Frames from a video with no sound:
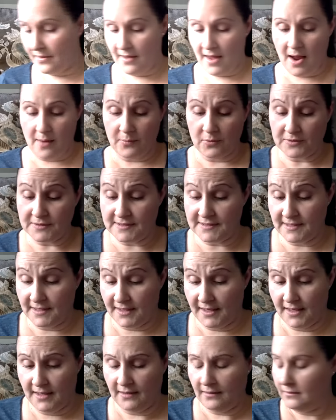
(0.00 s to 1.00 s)
Emerald
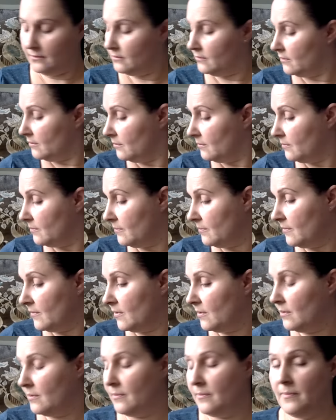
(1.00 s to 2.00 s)
City
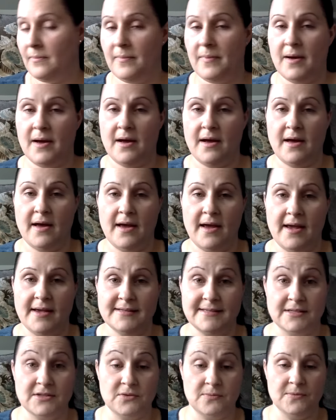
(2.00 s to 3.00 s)
by
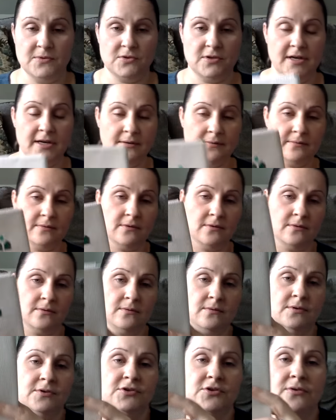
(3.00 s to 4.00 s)
Satsuma Street
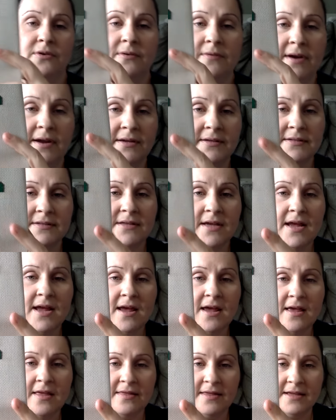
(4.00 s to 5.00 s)
on Jody Rice.
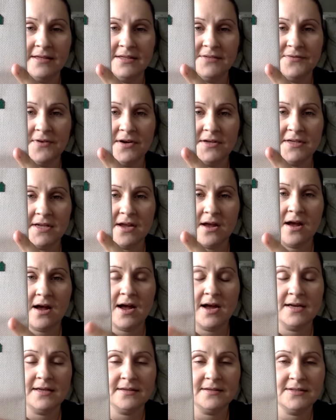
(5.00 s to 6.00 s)
That's as far as I
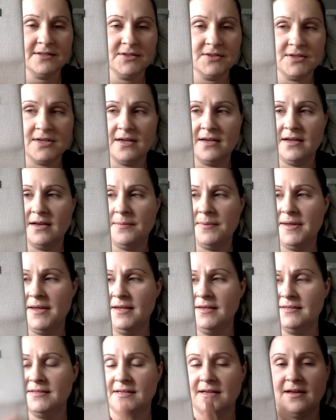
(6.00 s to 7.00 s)
got. This is on a
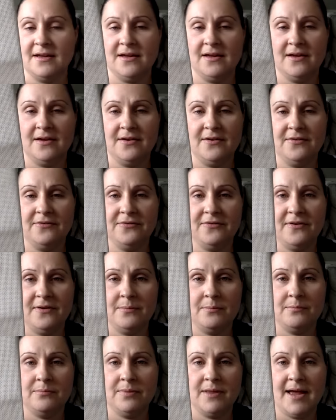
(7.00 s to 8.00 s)
piece of
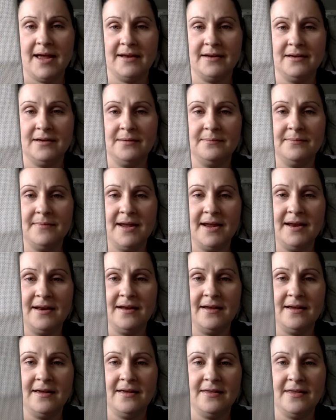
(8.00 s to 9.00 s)
Platinum
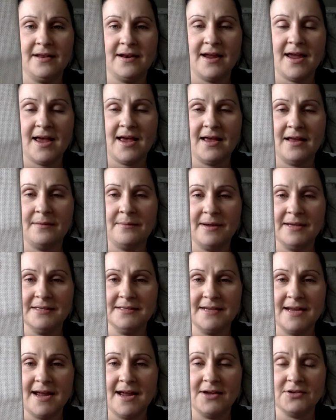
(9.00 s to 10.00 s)
Aida that I had in my
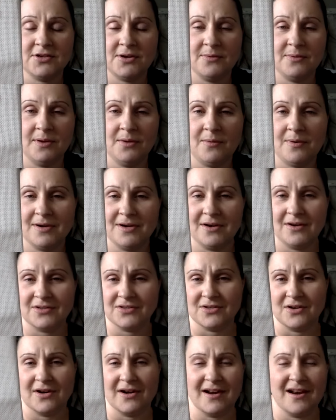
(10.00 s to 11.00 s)
stash. I really wanted to
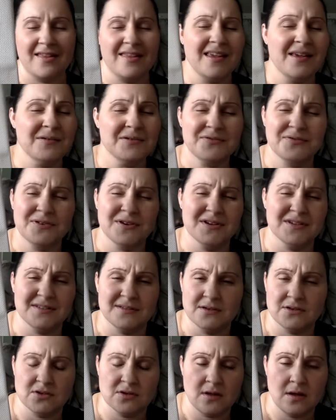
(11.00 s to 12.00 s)
start it. I think it was for a
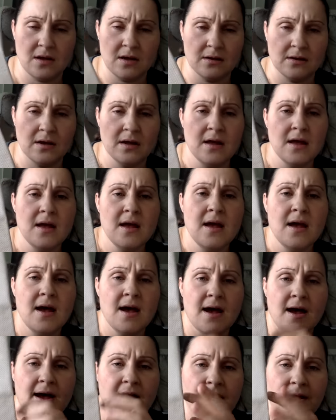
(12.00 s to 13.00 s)
stitch along.
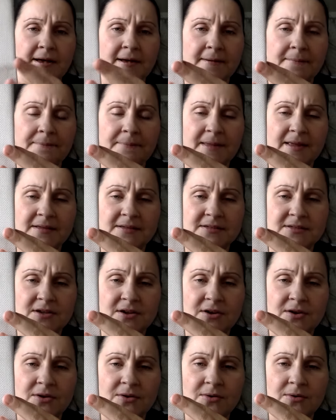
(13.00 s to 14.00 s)
And
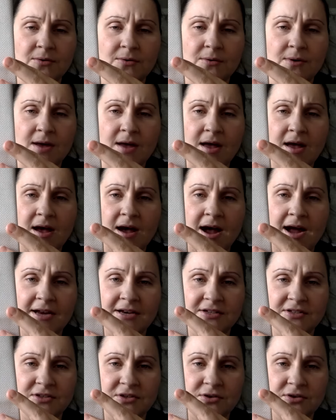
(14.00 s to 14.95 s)
so I just